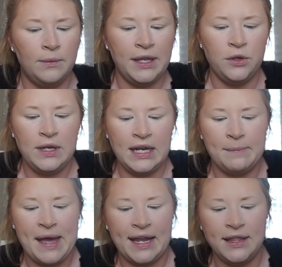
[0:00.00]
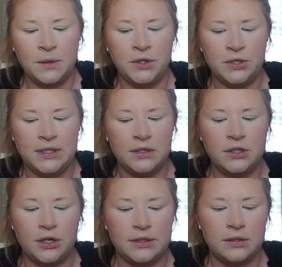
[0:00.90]
Hey, you need to get back in there with your
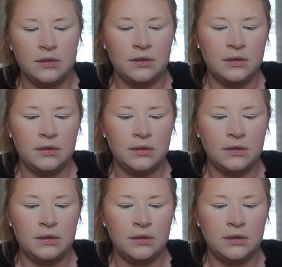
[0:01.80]
sisters.